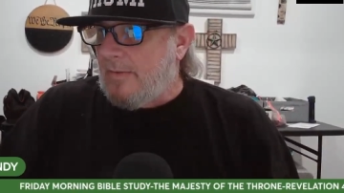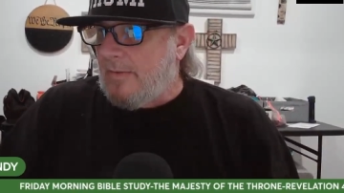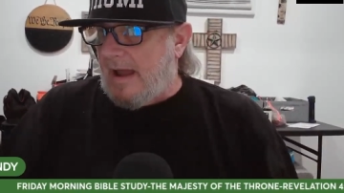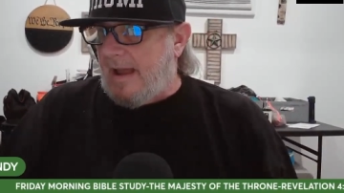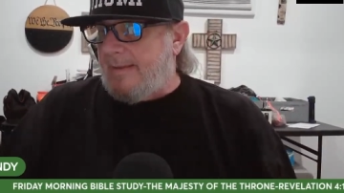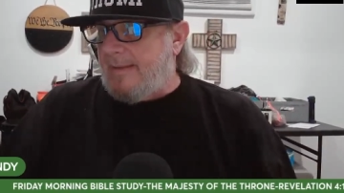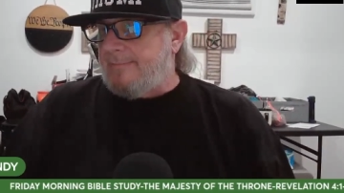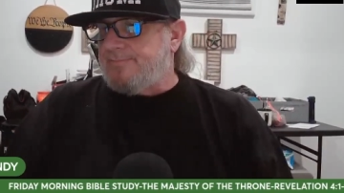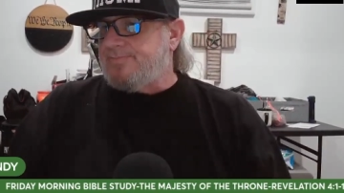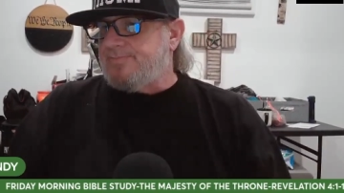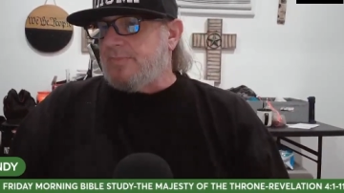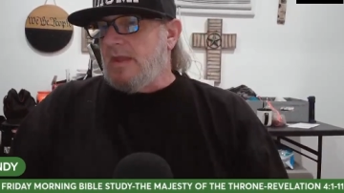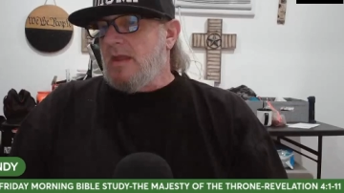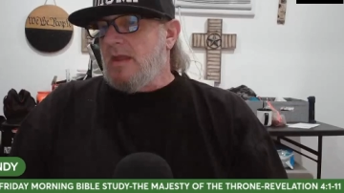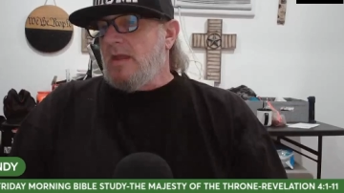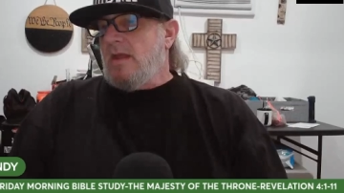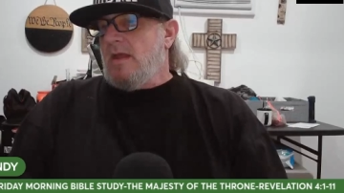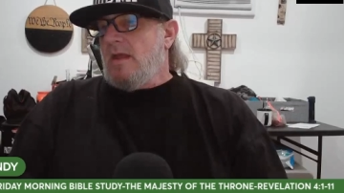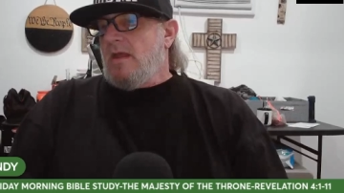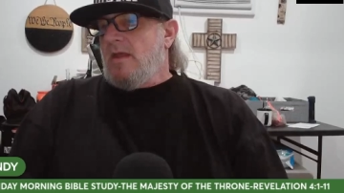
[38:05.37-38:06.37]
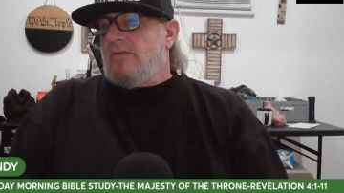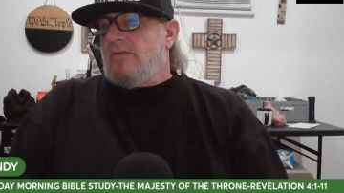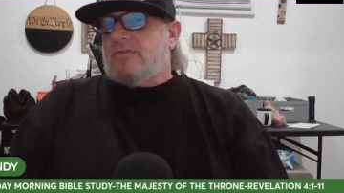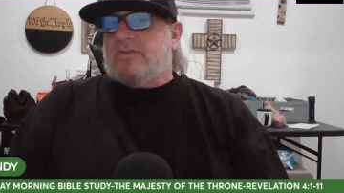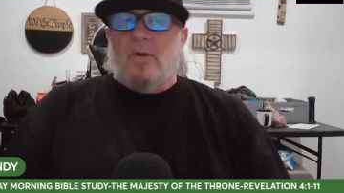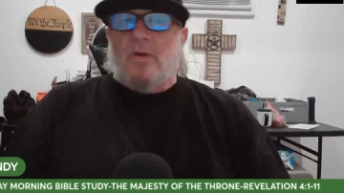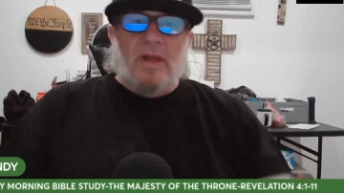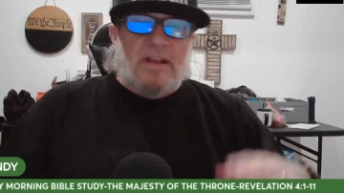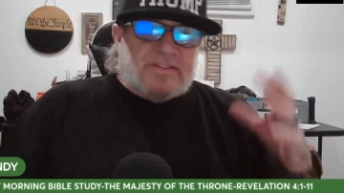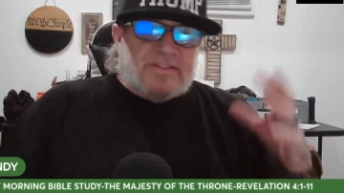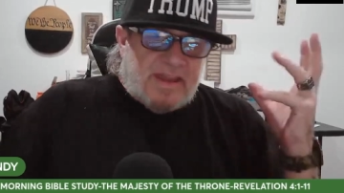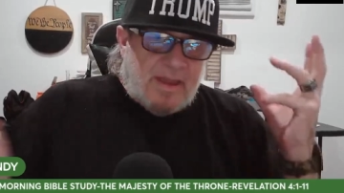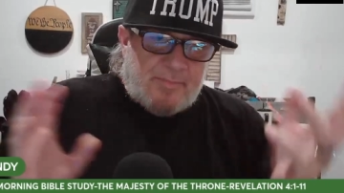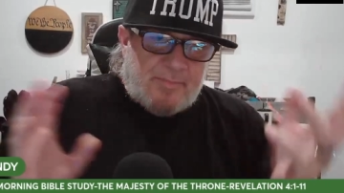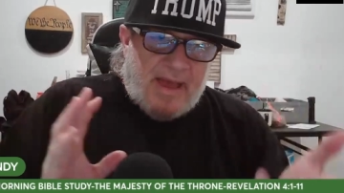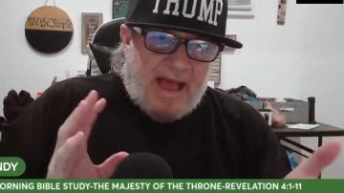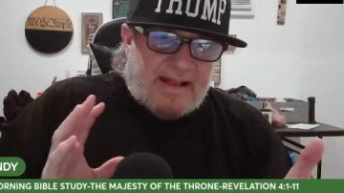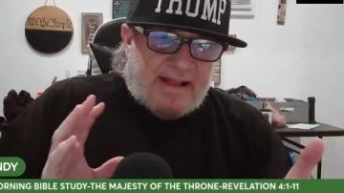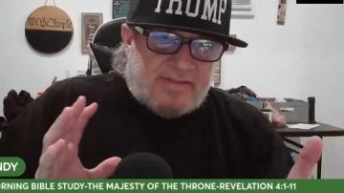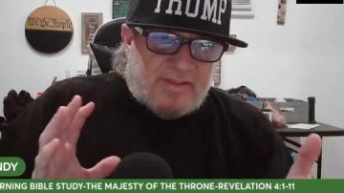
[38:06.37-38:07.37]
right? So let's
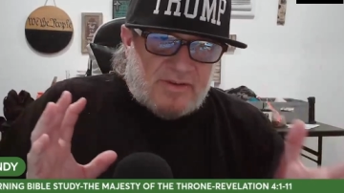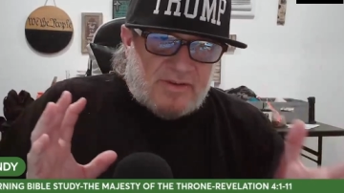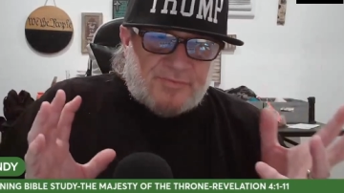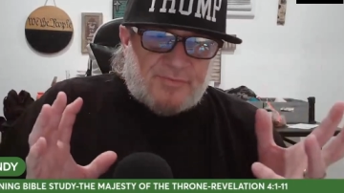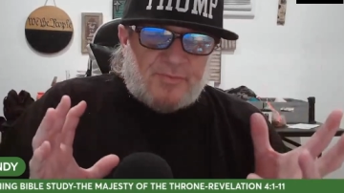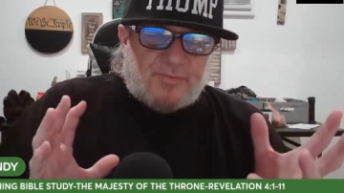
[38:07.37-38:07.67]
get back this,